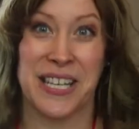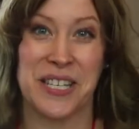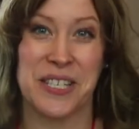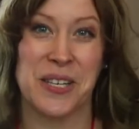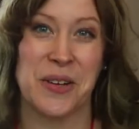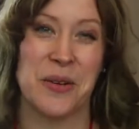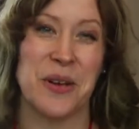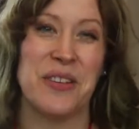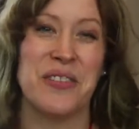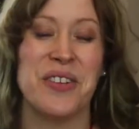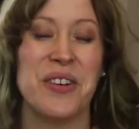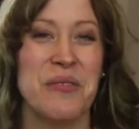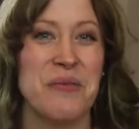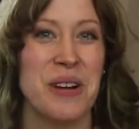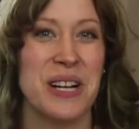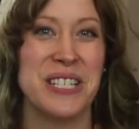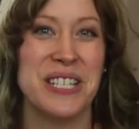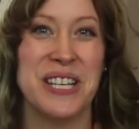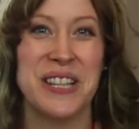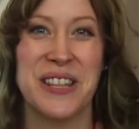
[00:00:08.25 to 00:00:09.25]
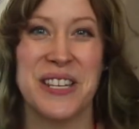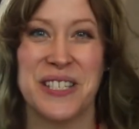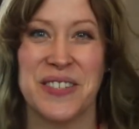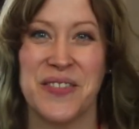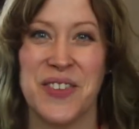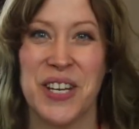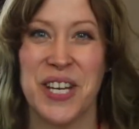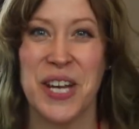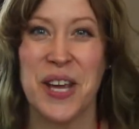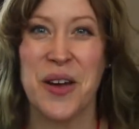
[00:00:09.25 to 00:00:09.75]
So if you're watching this
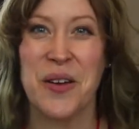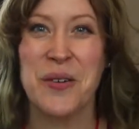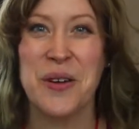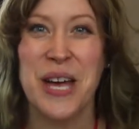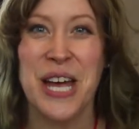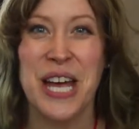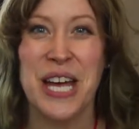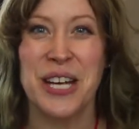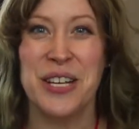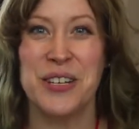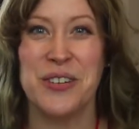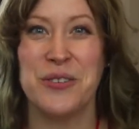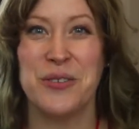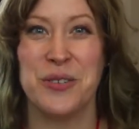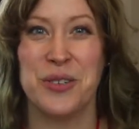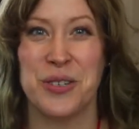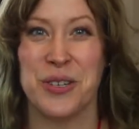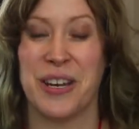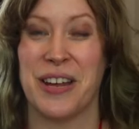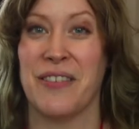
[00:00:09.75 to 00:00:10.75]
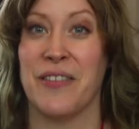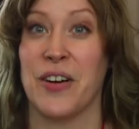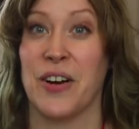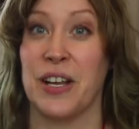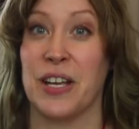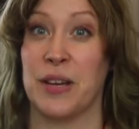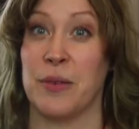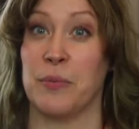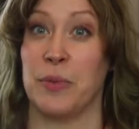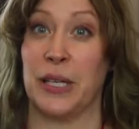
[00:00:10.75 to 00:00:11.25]
video, you should have already
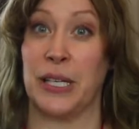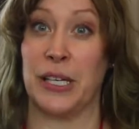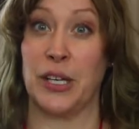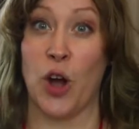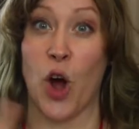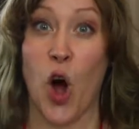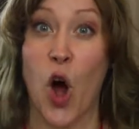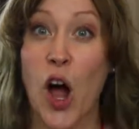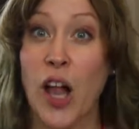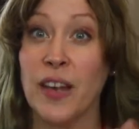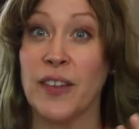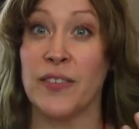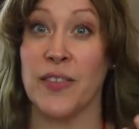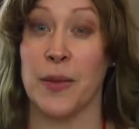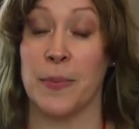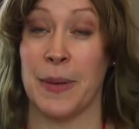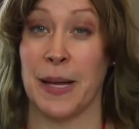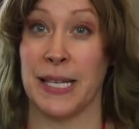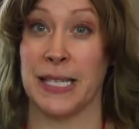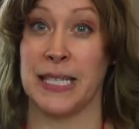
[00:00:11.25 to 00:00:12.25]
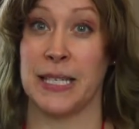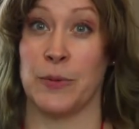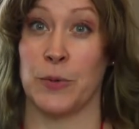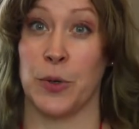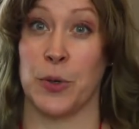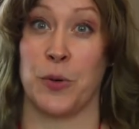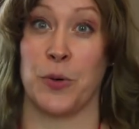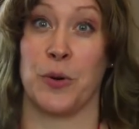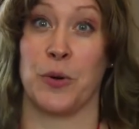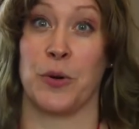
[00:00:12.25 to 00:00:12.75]
completed all of the belts in
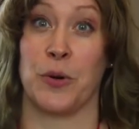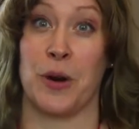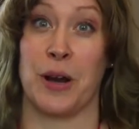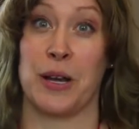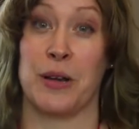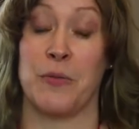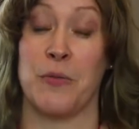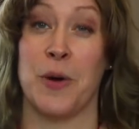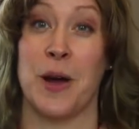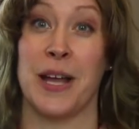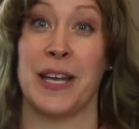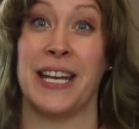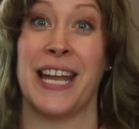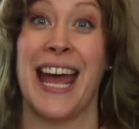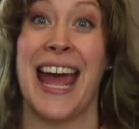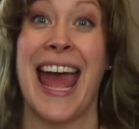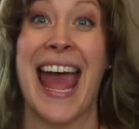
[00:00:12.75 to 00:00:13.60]
Recorder Karate 1